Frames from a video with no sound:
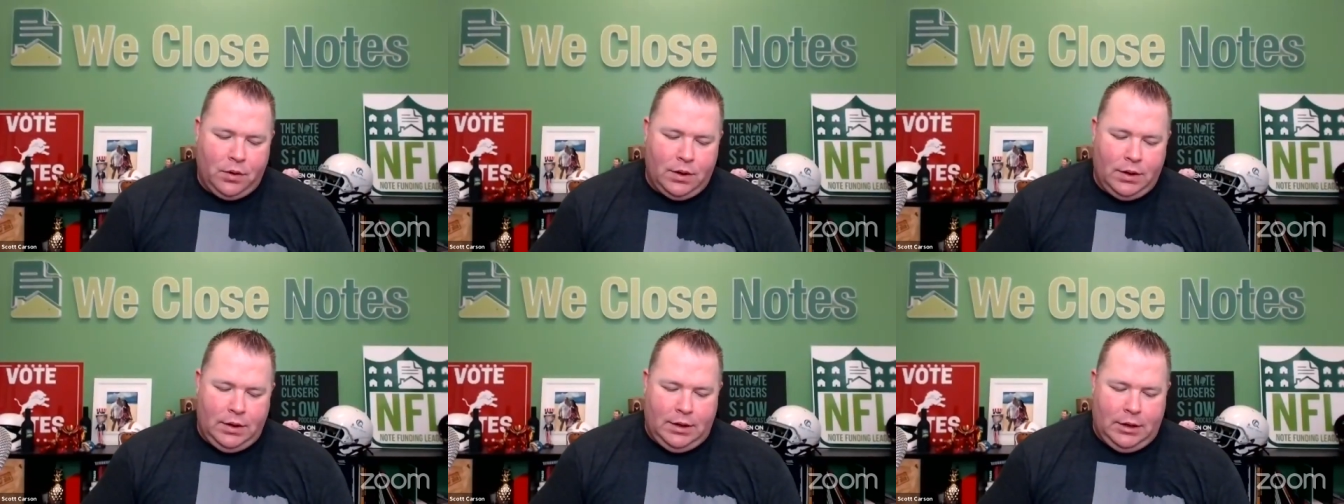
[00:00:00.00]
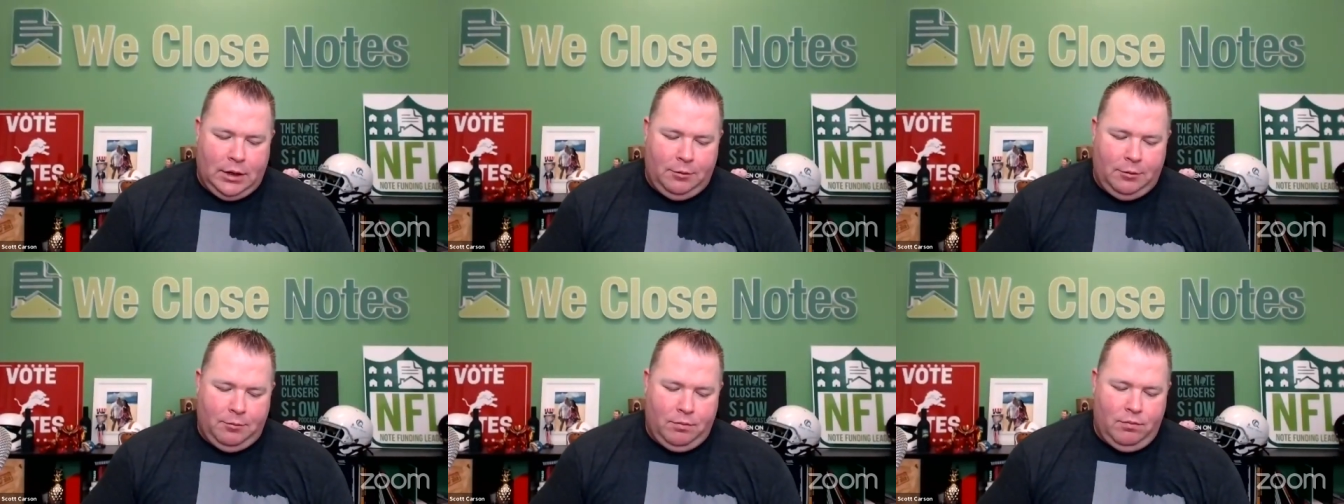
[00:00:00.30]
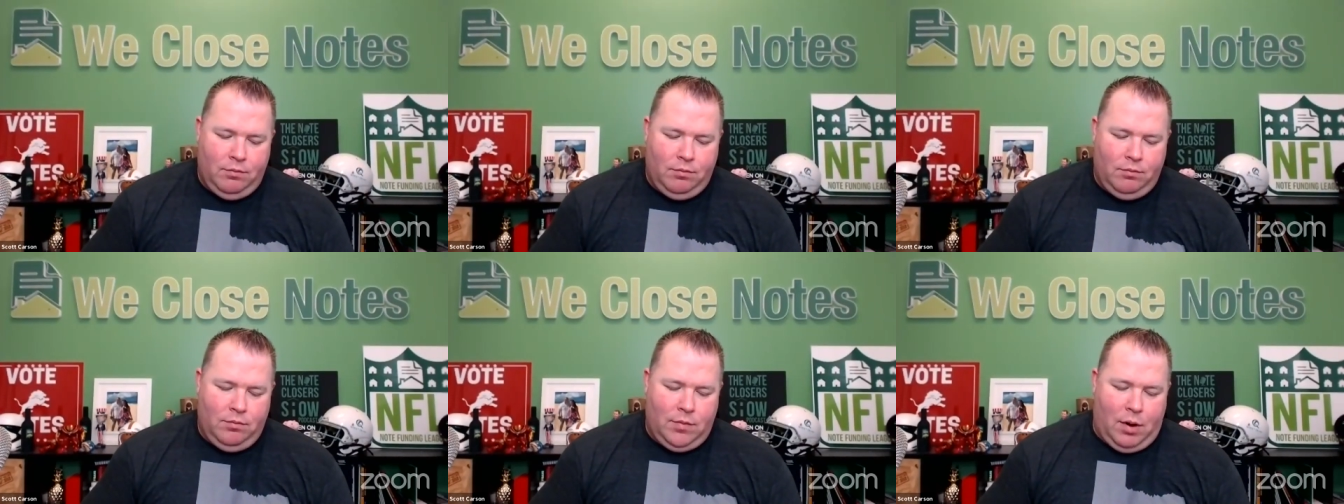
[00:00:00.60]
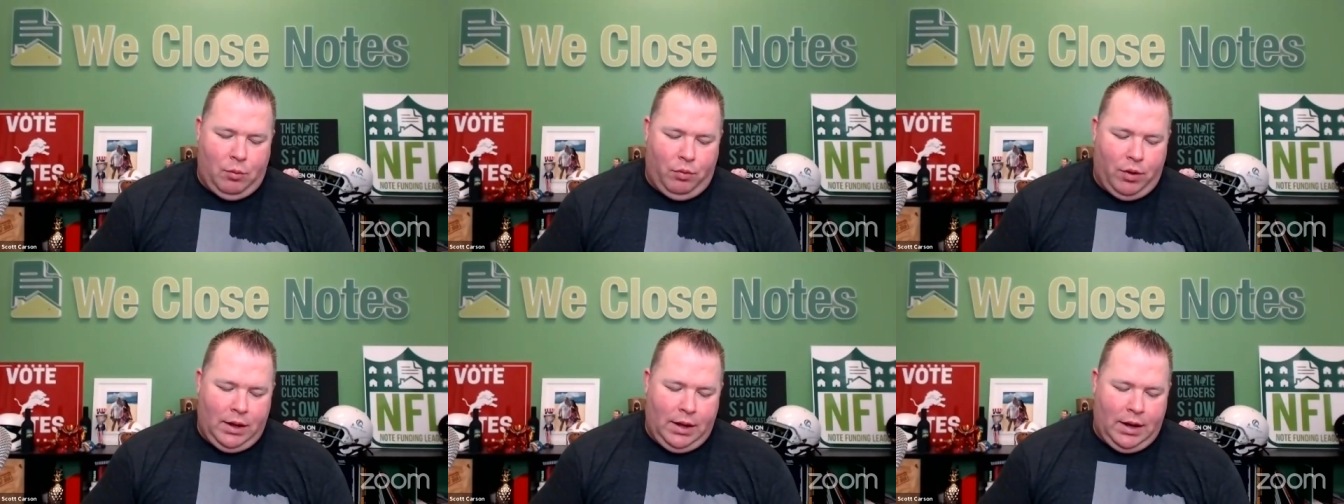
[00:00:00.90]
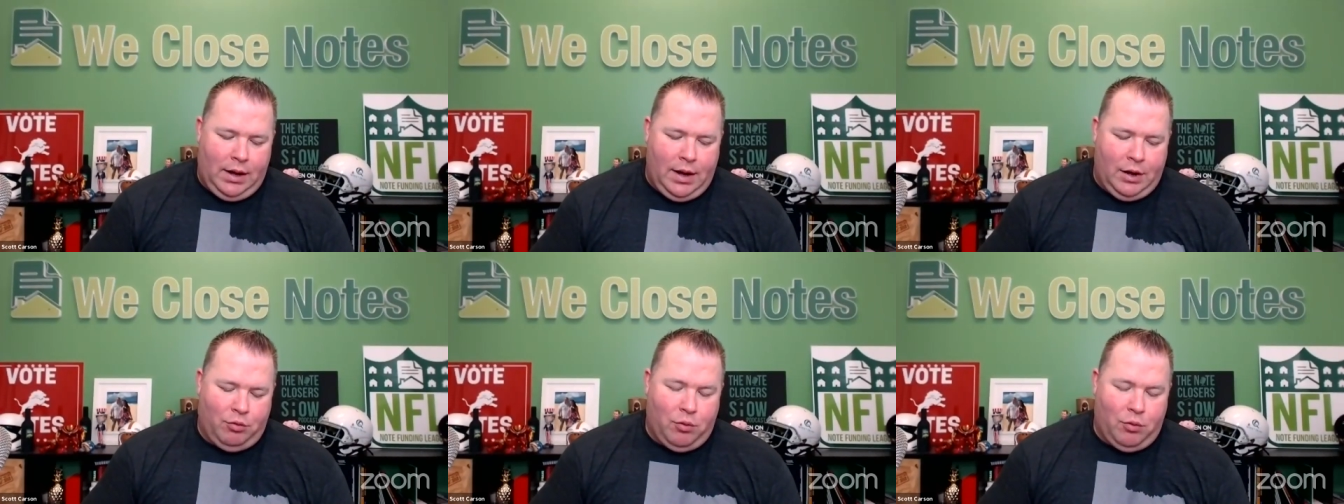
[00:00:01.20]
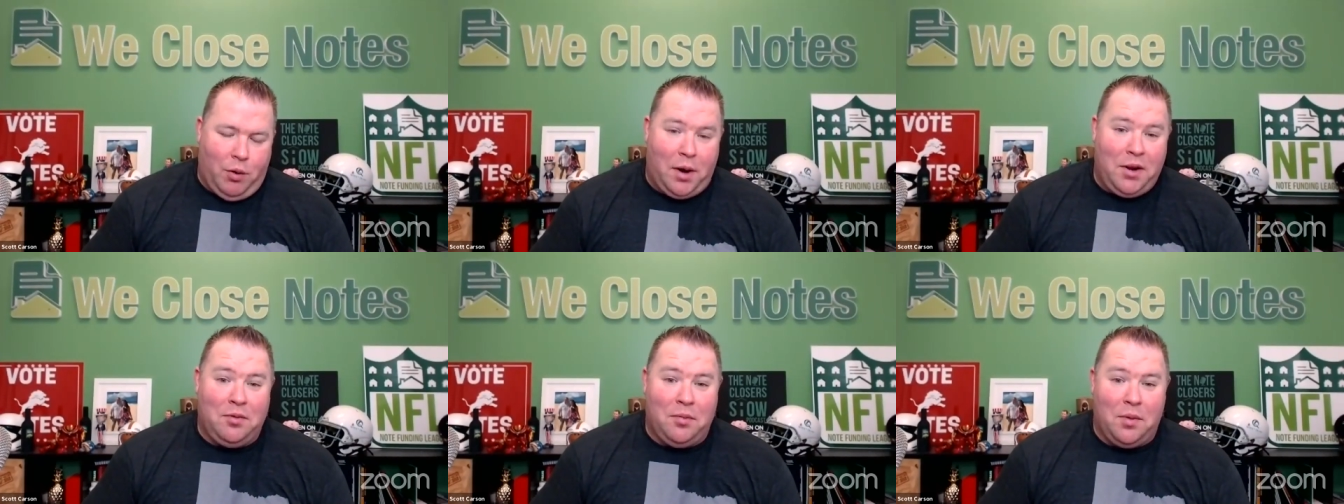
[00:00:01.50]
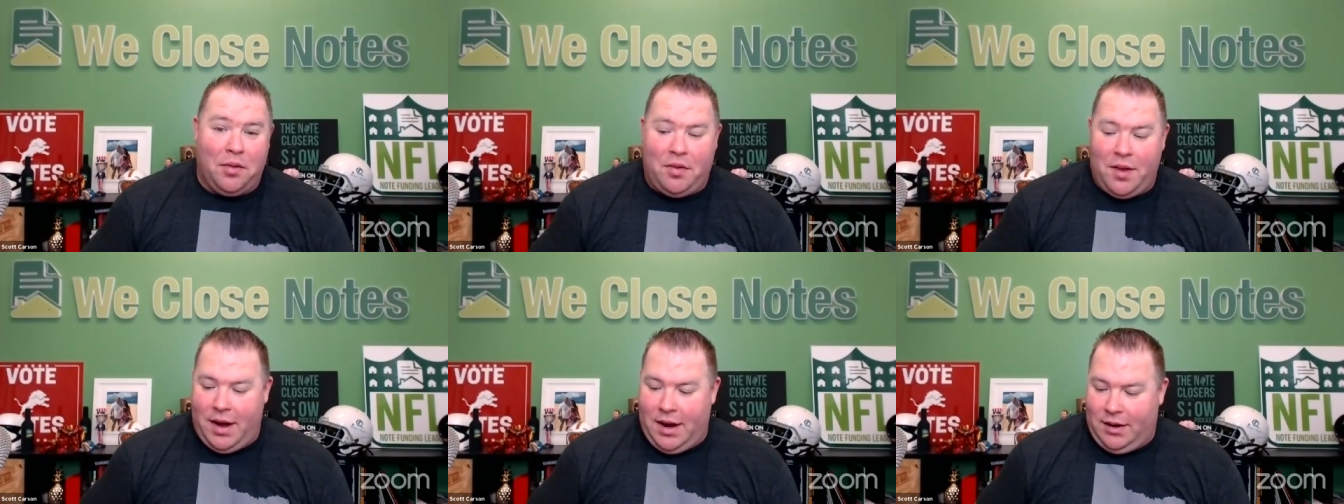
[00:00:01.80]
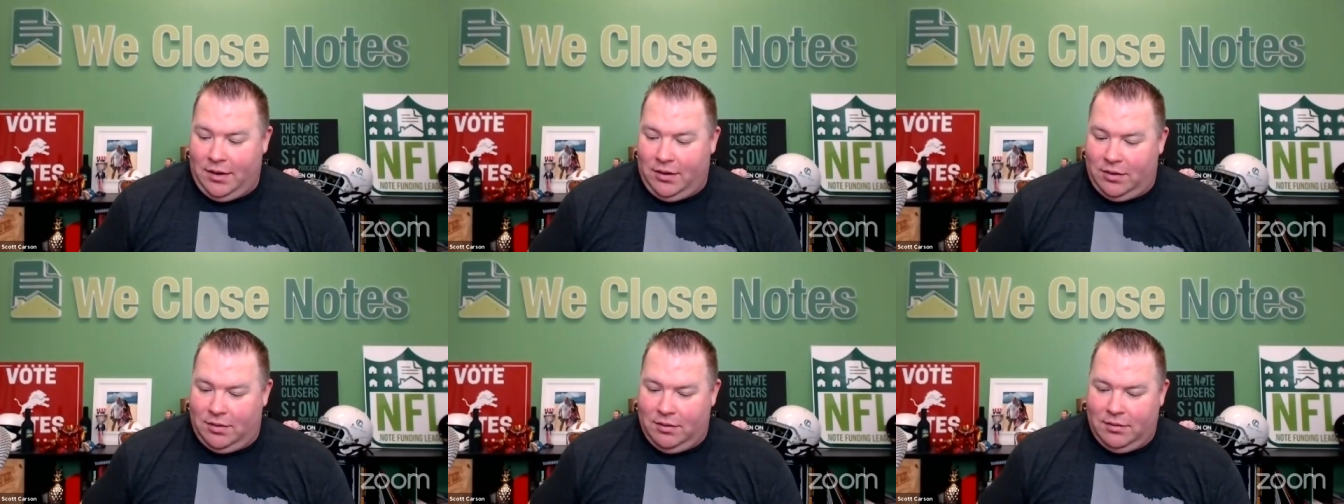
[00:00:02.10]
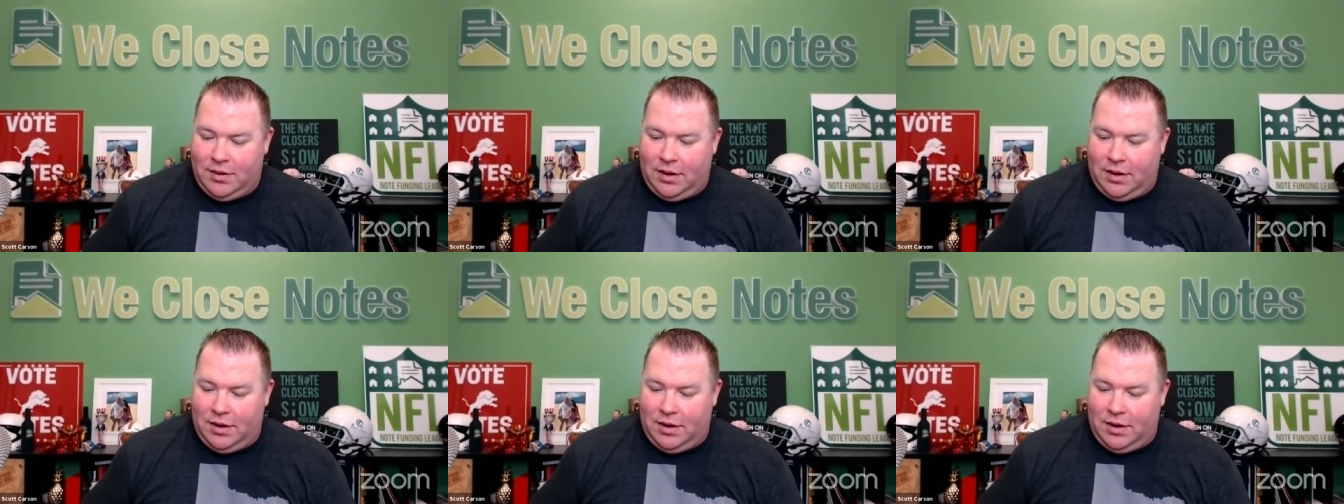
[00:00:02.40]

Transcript: Um, I really enjoyed some of the things